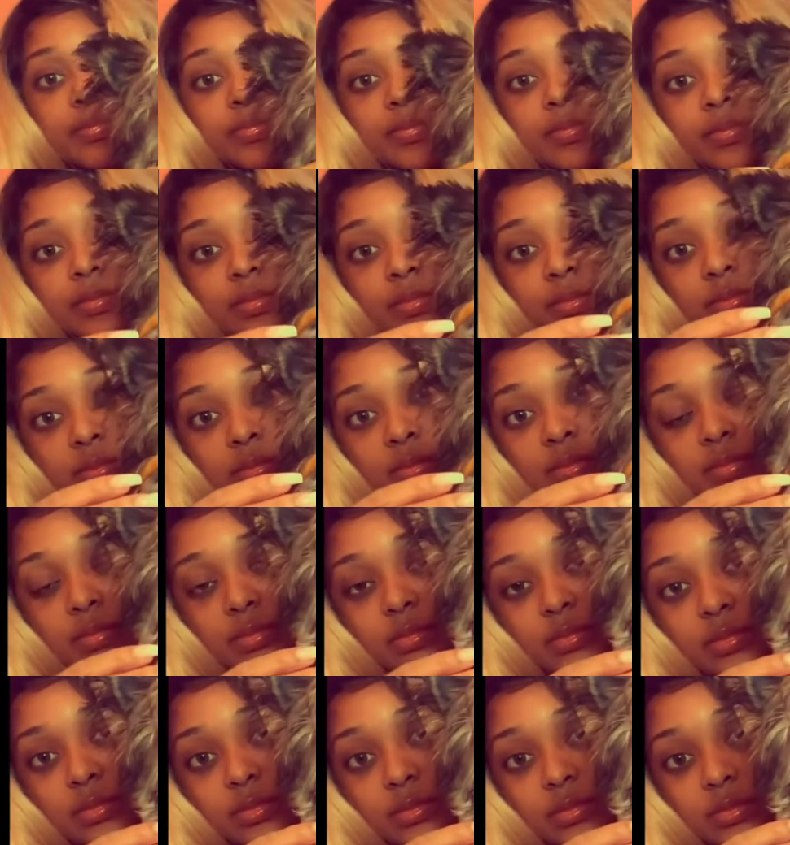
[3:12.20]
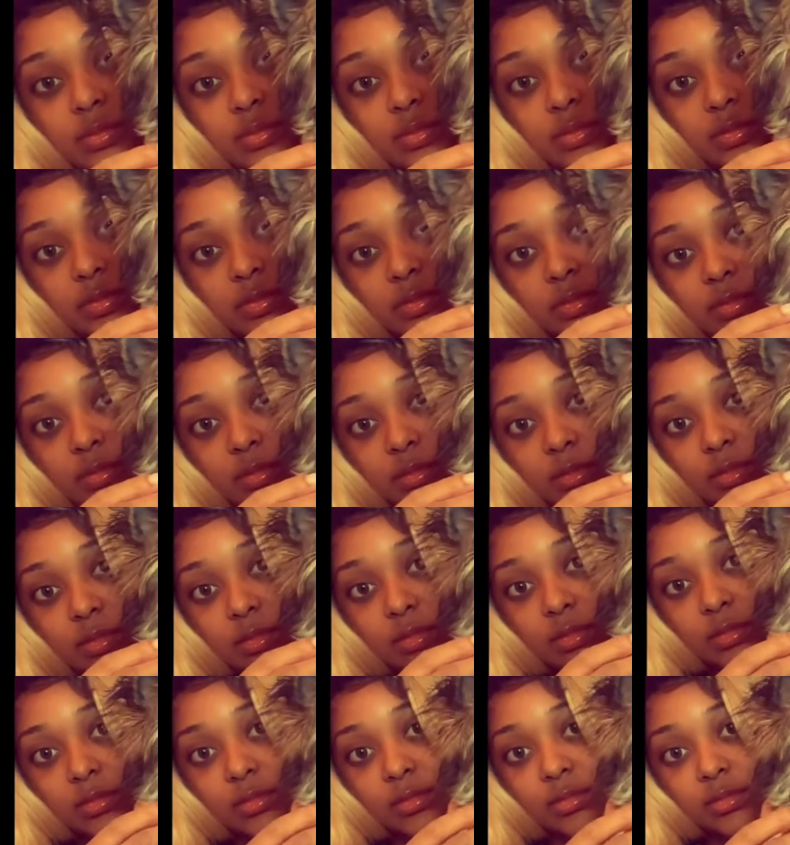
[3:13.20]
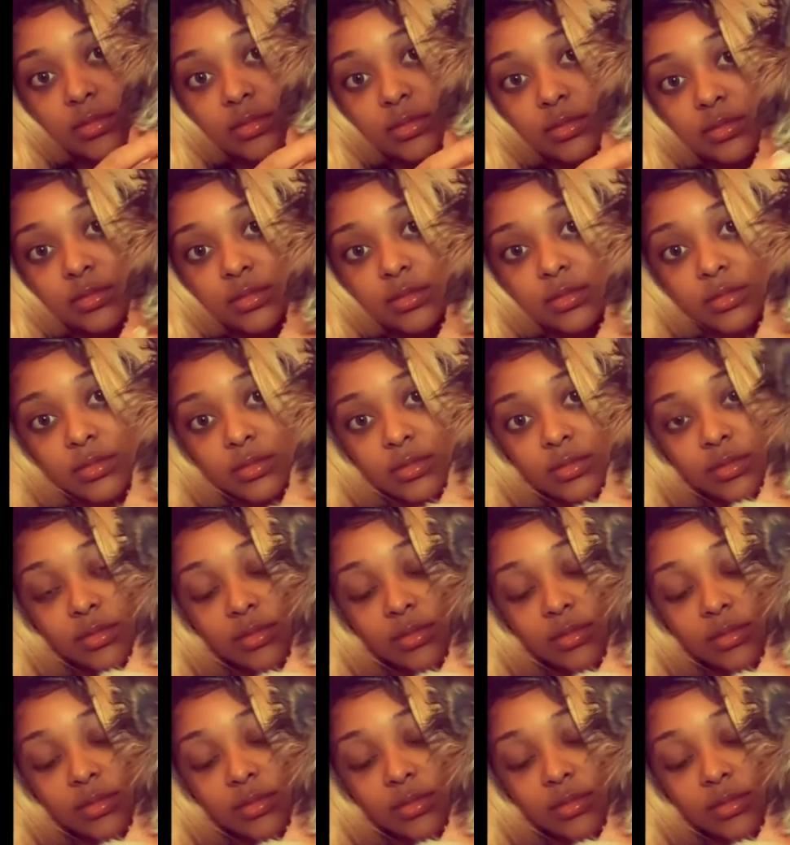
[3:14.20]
No one is speaking in this clip.